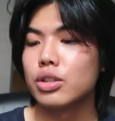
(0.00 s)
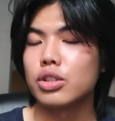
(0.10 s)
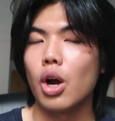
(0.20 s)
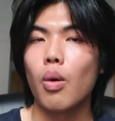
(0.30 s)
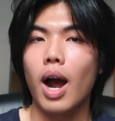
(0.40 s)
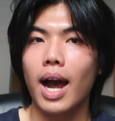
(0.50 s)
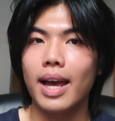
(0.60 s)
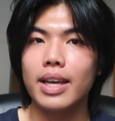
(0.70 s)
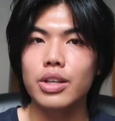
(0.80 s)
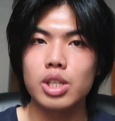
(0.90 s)
so
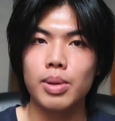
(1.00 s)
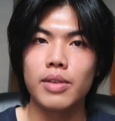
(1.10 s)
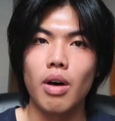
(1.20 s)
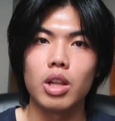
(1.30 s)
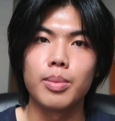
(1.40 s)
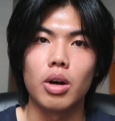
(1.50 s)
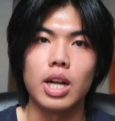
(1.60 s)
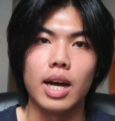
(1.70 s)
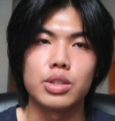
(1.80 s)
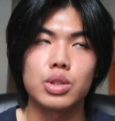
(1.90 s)
I used to play volleyball in
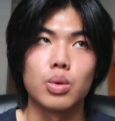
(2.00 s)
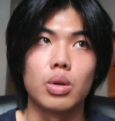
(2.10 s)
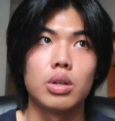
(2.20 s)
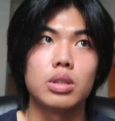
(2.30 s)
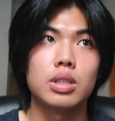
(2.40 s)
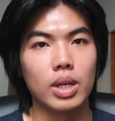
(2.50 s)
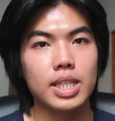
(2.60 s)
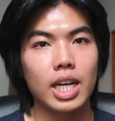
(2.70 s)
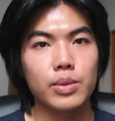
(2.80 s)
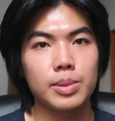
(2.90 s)
high school. One
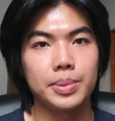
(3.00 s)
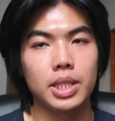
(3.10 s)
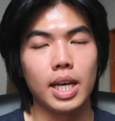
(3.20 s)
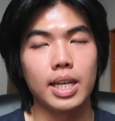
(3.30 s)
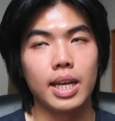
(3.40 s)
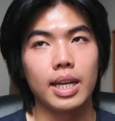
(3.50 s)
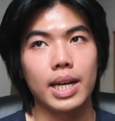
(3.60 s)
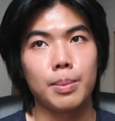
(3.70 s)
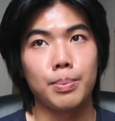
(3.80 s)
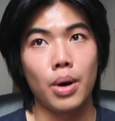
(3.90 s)
day I was playing
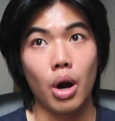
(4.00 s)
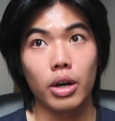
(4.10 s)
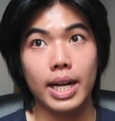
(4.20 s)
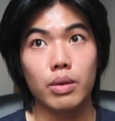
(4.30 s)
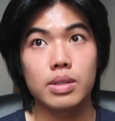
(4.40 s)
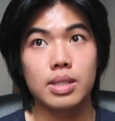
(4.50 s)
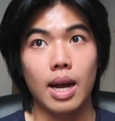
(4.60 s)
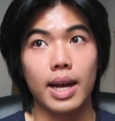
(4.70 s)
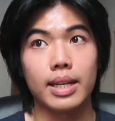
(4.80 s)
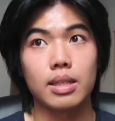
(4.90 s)
at a park
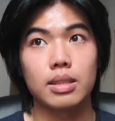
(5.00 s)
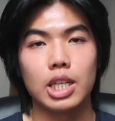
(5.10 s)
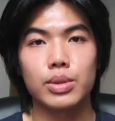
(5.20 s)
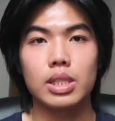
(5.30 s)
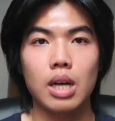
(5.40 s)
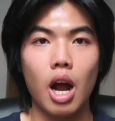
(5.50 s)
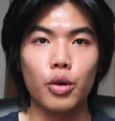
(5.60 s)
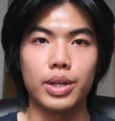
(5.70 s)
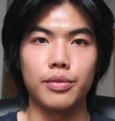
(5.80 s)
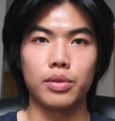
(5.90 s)
outside. It was a
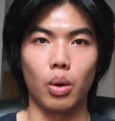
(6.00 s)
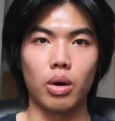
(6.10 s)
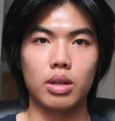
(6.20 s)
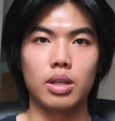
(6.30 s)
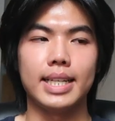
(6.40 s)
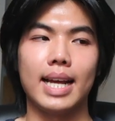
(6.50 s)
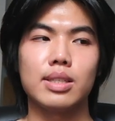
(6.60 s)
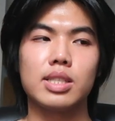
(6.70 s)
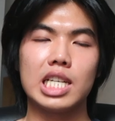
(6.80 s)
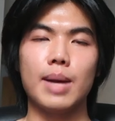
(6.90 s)
concrete floor, and I
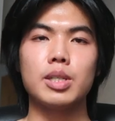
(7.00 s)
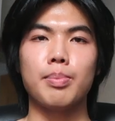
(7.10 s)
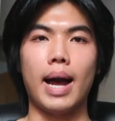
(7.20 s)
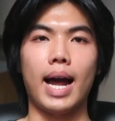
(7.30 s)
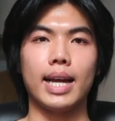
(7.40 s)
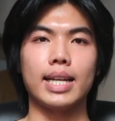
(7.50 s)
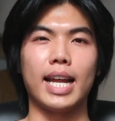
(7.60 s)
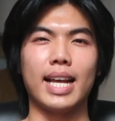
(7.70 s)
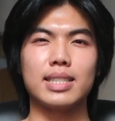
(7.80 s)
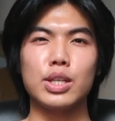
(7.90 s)
stepped back, and
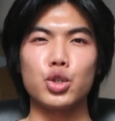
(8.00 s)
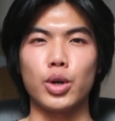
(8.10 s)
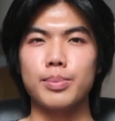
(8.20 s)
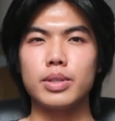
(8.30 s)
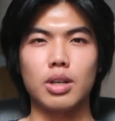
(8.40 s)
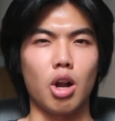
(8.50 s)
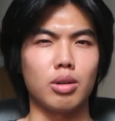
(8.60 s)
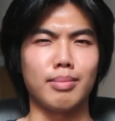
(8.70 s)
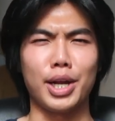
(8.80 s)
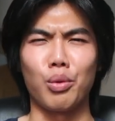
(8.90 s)
I guess I tripped
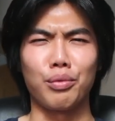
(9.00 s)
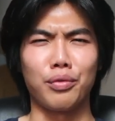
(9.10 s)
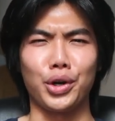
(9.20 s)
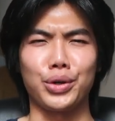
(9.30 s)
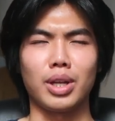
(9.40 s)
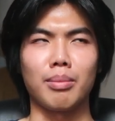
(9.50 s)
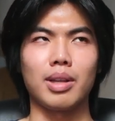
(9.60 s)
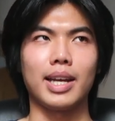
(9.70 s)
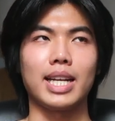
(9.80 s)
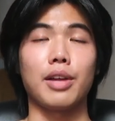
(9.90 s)
on my own foot or
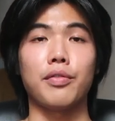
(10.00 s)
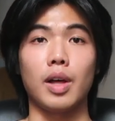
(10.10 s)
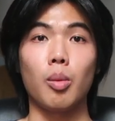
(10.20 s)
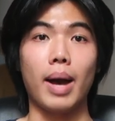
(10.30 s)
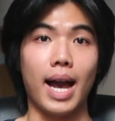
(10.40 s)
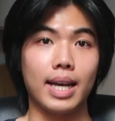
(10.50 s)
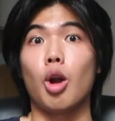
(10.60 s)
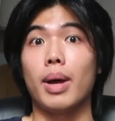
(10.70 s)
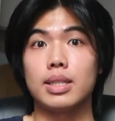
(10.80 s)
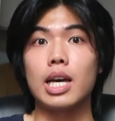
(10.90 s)
something, and I fell back
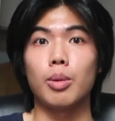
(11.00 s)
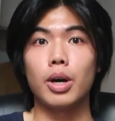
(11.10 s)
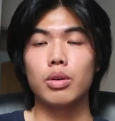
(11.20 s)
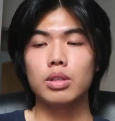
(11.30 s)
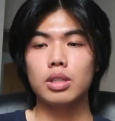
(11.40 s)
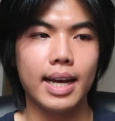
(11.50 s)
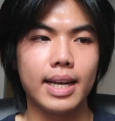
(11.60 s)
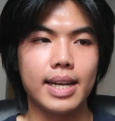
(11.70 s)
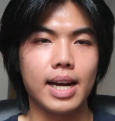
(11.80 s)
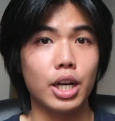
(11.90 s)
on my tailbone.
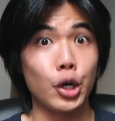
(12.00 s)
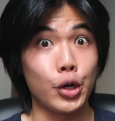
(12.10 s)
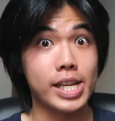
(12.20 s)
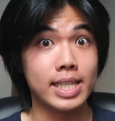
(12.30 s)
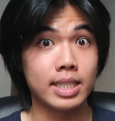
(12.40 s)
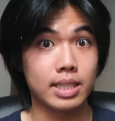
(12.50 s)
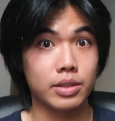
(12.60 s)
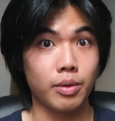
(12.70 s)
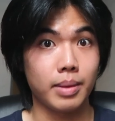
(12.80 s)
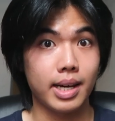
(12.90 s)
I got a herniated
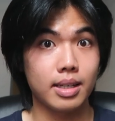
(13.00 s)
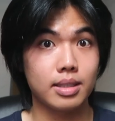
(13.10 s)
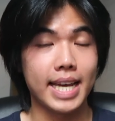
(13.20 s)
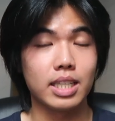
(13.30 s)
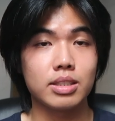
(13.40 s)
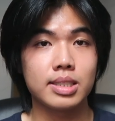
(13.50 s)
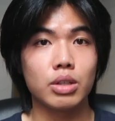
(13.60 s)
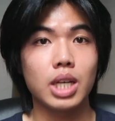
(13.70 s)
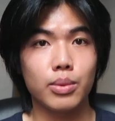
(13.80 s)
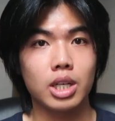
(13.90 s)
disc from that, and it's
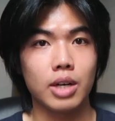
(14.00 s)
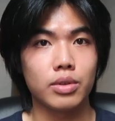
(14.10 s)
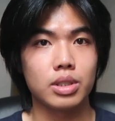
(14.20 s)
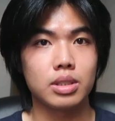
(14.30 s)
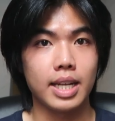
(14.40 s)
still not recovered